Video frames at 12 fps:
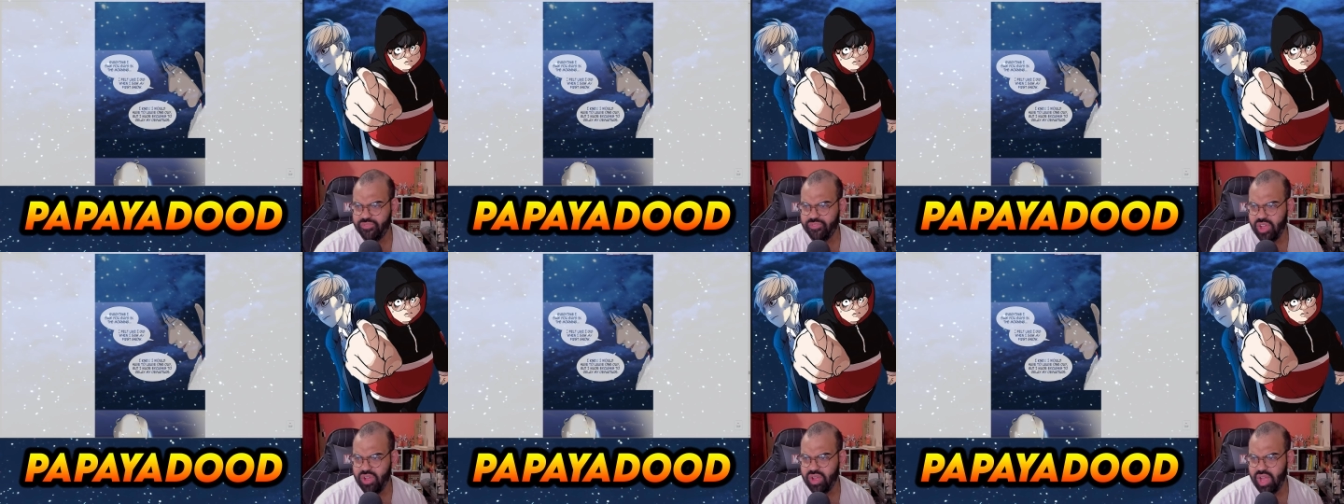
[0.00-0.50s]

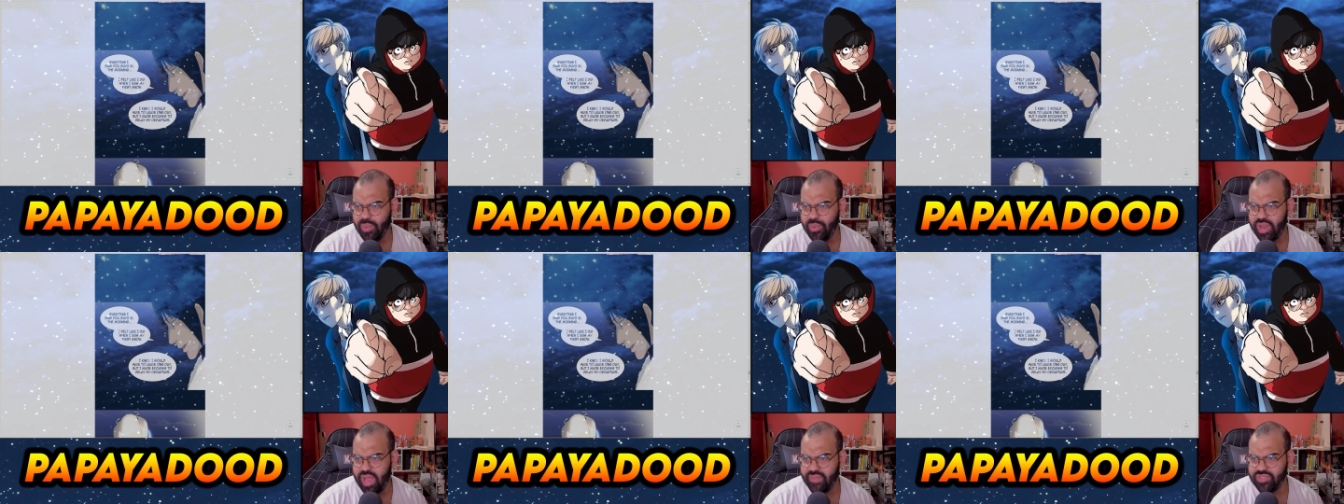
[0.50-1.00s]
Felt I
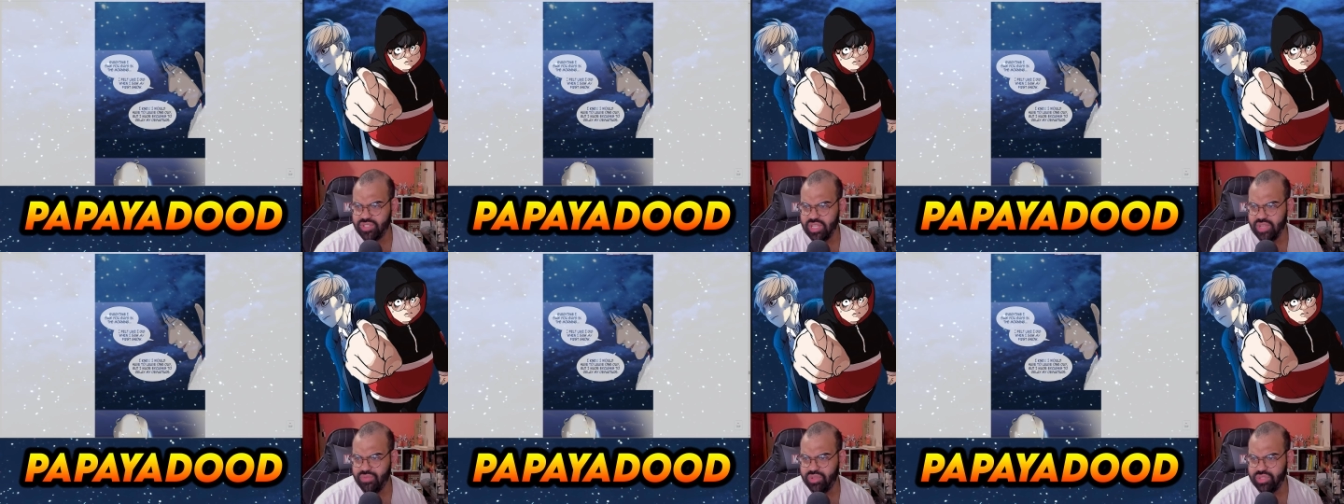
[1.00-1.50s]
would have to
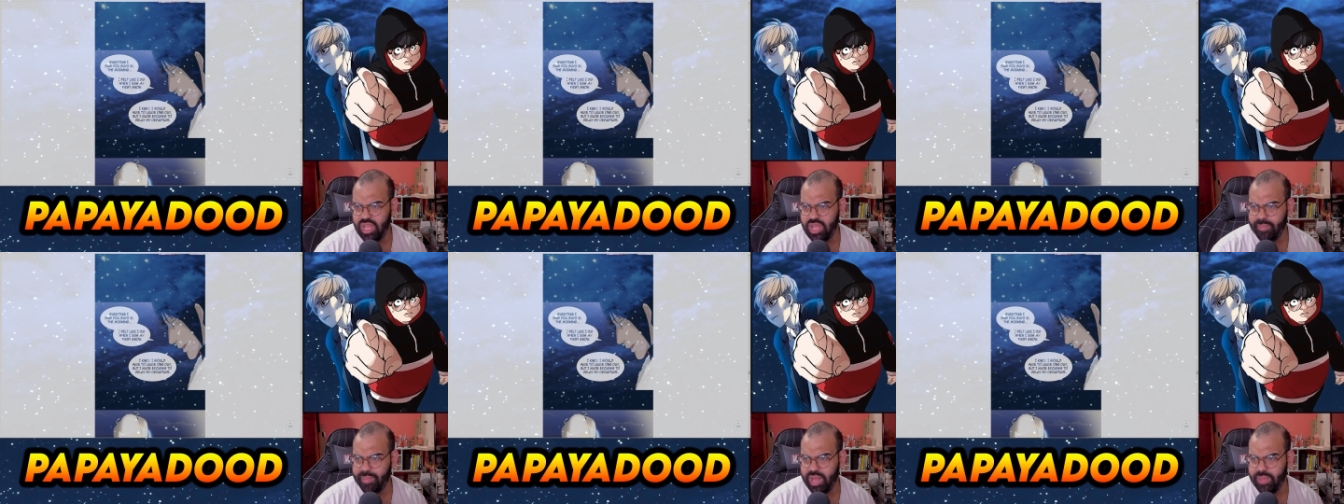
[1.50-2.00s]
leave one day,
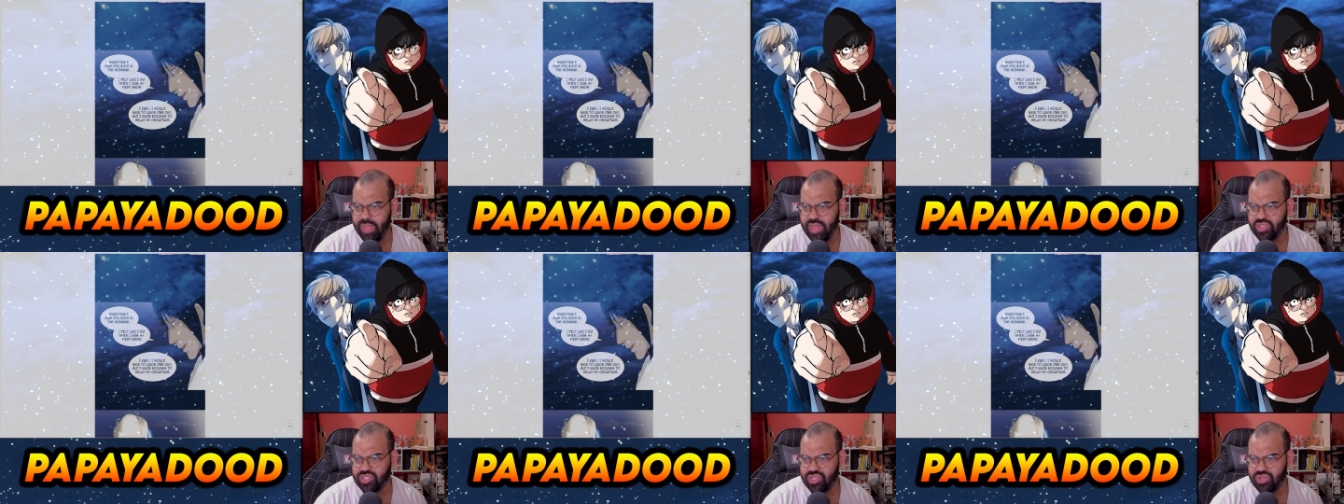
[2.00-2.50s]
but I made
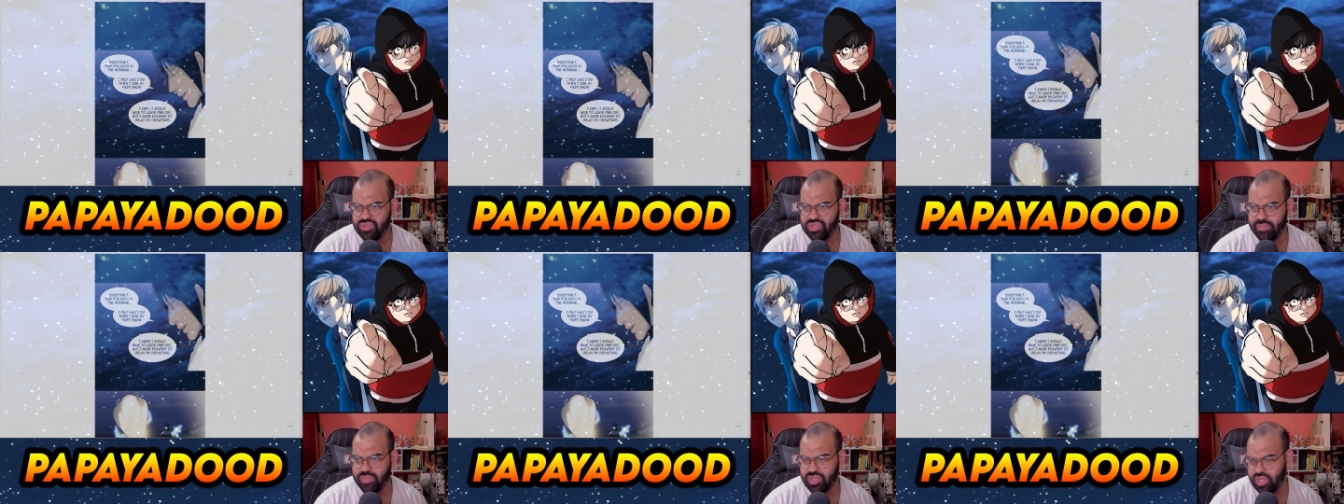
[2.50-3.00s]

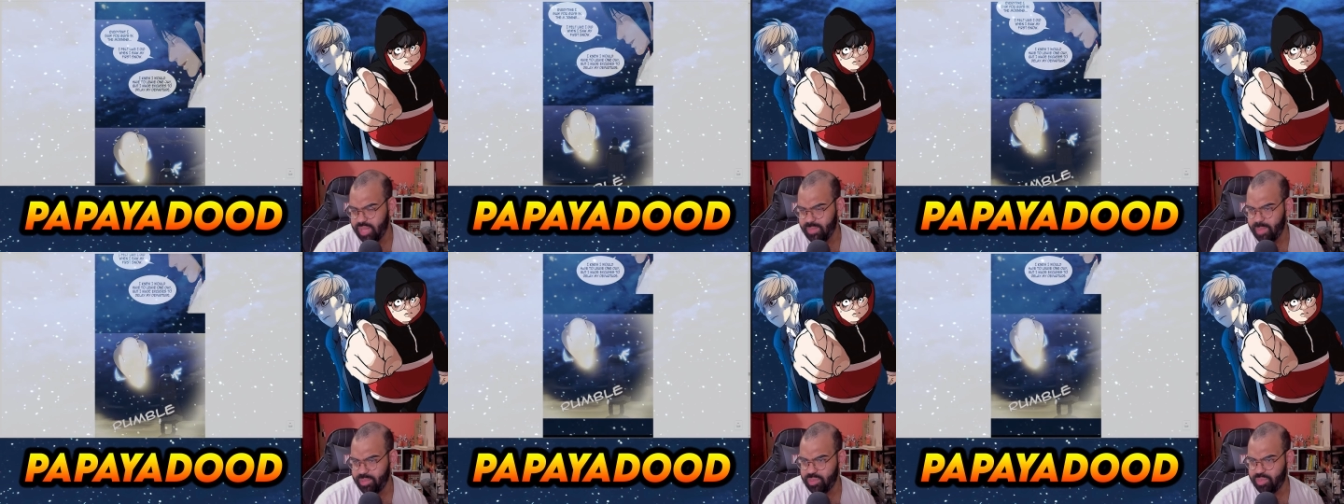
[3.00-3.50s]
excuses to delay
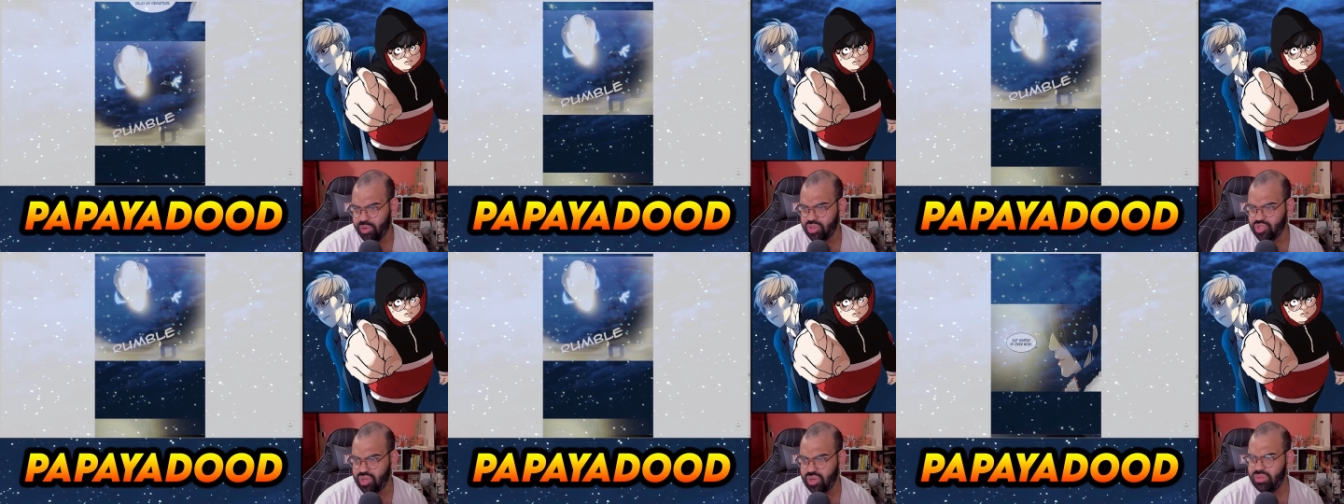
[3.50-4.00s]
my
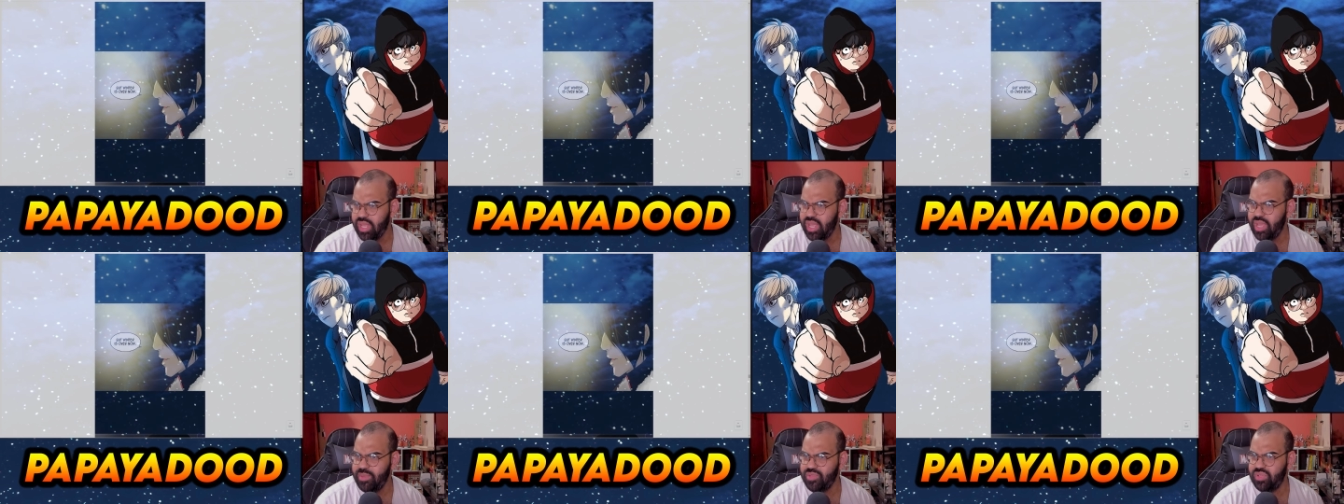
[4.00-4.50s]
departure.
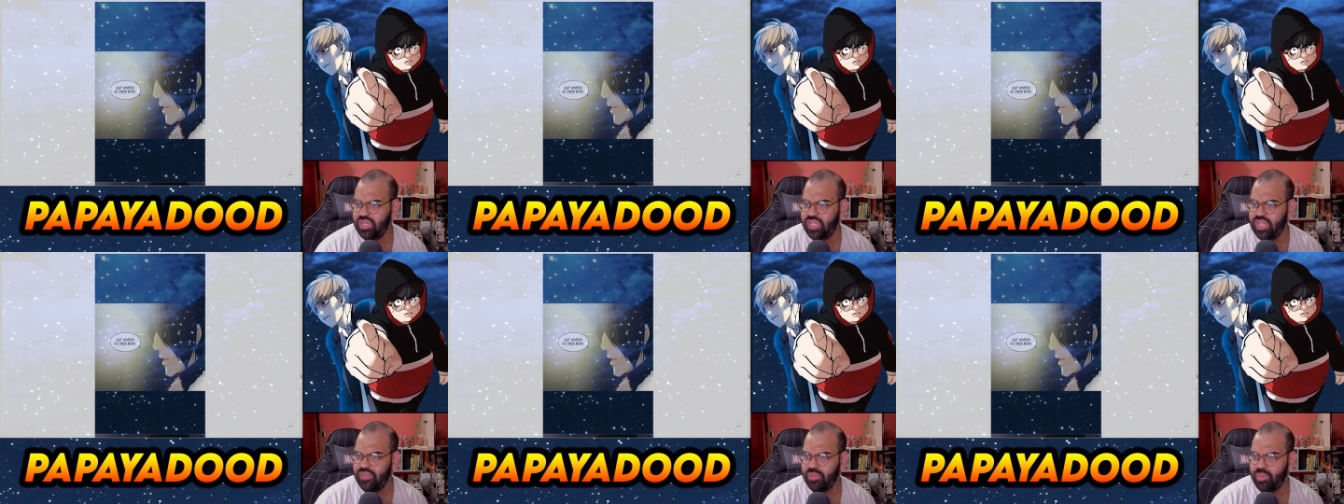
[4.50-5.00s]
Damn, he's really
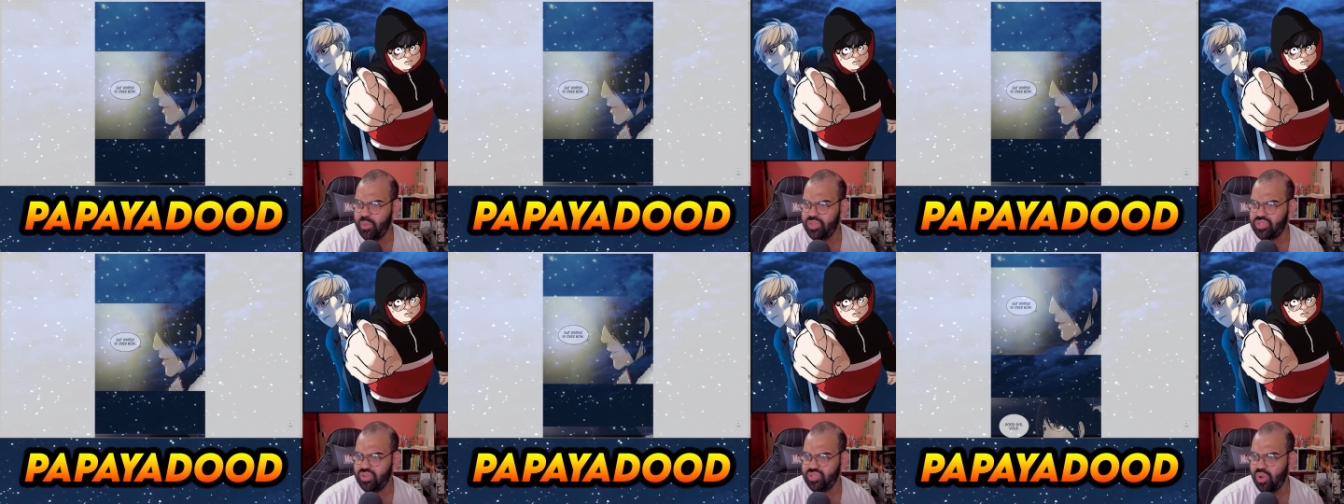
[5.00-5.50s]
leaving, but
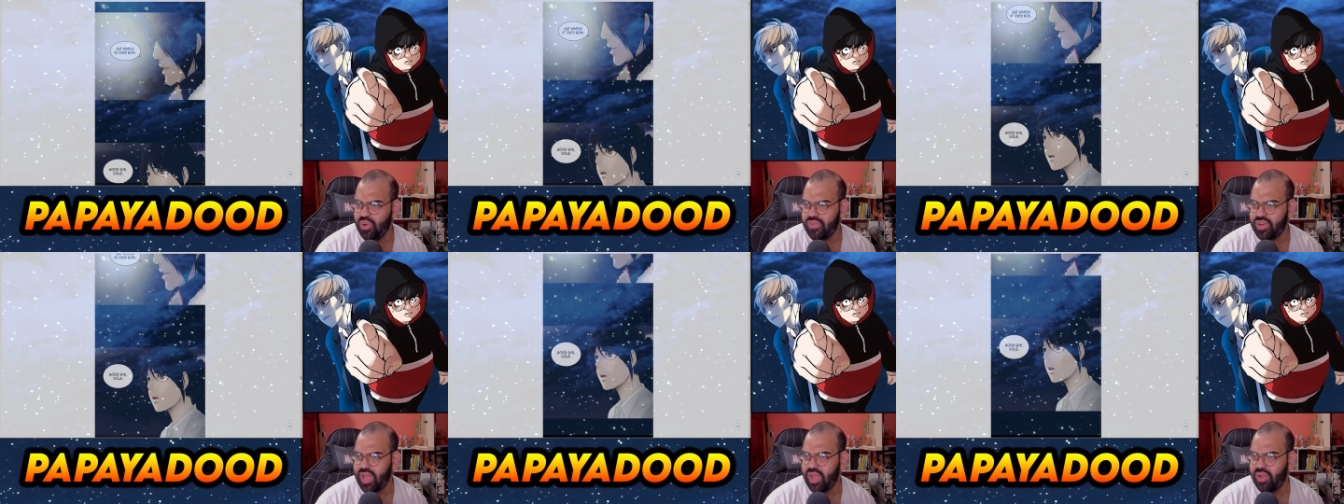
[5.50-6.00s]
winter is
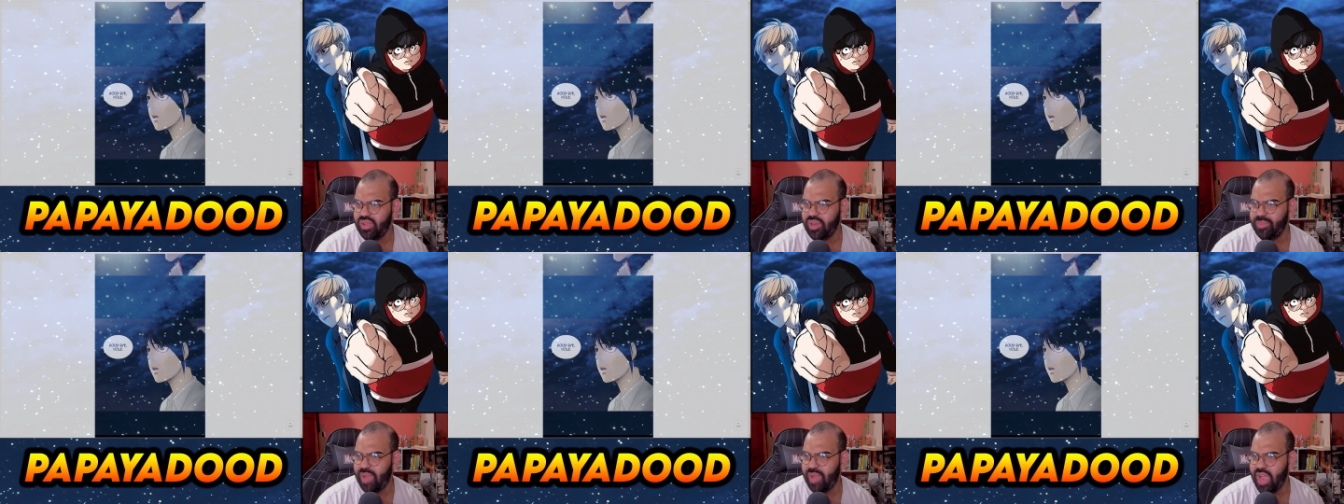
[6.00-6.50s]
over now.
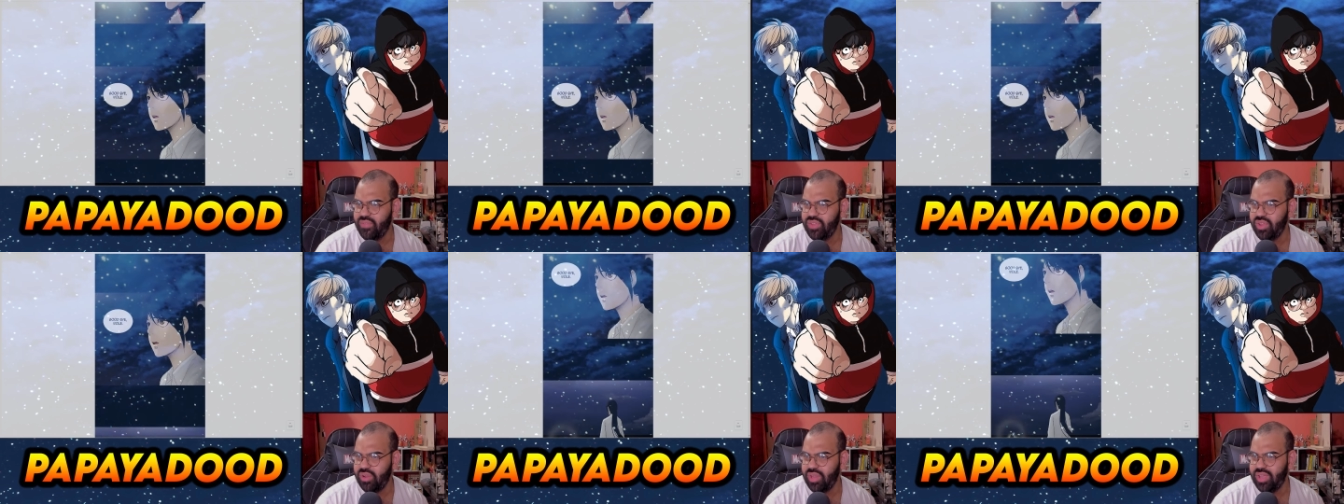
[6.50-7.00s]
Goodbye,
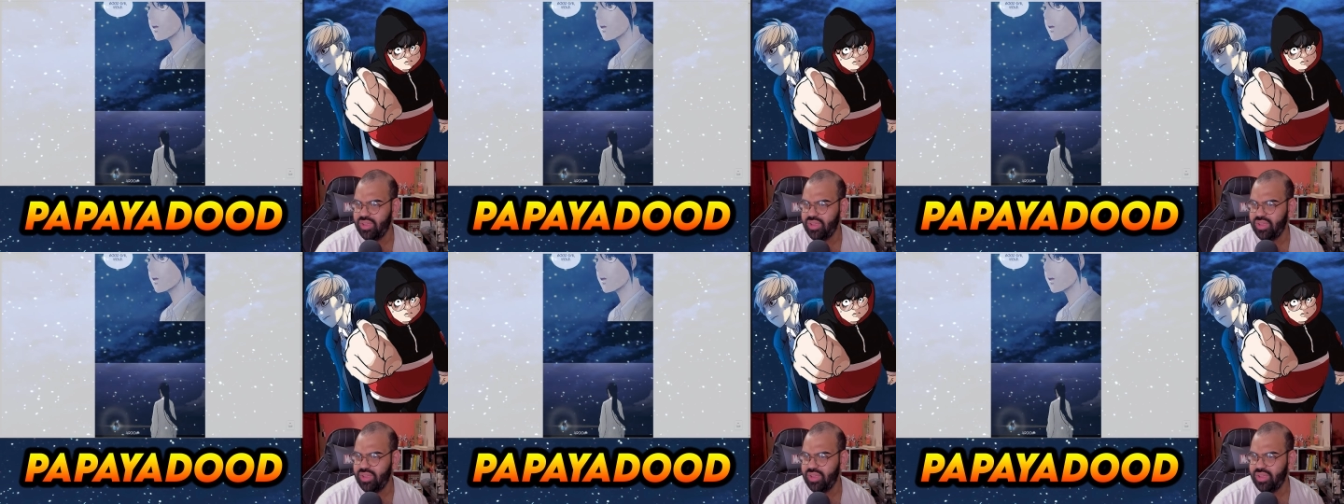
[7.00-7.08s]
Viole.